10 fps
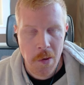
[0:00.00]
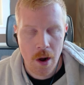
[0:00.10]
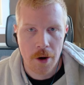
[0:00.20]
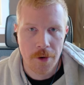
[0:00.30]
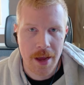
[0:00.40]

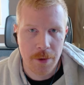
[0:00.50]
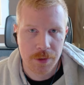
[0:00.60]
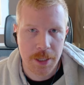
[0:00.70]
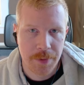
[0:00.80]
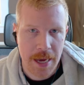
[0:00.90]
All
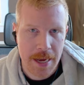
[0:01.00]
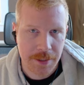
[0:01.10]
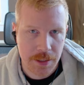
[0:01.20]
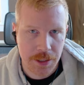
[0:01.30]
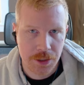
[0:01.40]
right, what's up
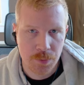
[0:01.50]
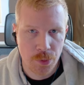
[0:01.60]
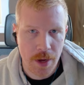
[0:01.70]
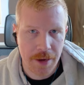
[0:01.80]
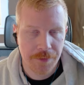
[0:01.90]
guys? This is
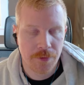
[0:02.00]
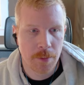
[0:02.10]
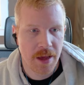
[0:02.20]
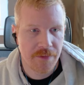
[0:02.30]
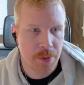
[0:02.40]
Brett
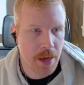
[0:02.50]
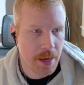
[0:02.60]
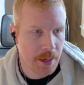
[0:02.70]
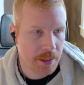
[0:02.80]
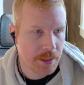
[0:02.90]
from
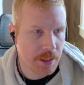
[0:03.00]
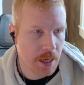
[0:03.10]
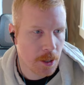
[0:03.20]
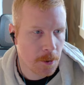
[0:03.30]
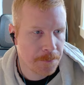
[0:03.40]

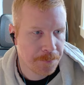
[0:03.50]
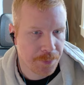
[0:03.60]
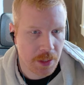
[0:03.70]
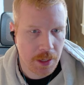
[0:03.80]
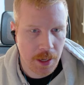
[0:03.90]
FBAExcel.
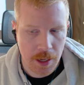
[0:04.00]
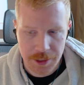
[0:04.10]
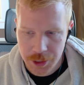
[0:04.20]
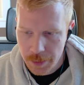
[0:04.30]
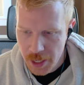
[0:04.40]

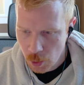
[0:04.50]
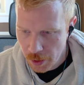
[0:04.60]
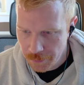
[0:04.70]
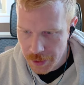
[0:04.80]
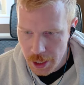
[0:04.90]
This is going to be a
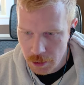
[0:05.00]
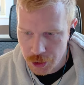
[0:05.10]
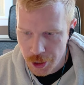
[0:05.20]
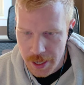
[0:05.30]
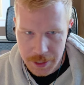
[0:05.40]
quick video
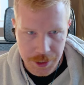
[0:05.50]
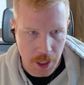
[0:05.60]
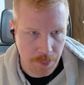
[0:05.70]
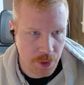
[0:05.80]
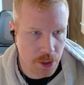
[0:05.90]
to show you how to
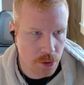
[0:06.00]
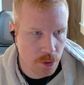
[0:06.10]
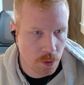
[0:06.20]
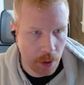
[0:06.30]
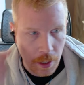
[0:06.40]
set up the
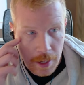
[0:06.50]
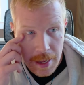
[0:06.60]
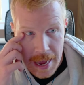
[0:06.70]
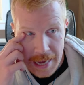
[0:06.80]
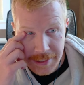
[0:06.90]
new
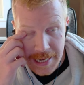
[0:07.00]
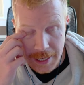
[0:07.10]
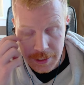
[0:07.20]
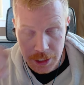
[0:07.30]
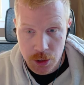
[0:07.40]

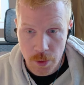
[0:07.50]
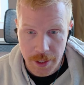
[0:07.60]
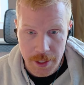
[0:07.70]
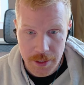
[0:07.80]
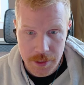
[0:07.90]
Adtactix
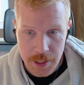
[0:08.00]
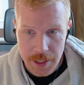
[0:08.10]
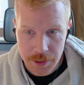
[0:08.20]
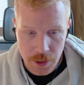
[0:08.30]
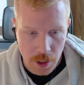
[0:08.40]
Quick
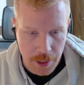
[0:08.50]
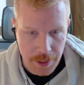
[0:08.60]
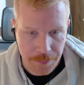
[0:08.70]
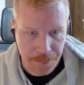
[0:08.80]
Insights audit.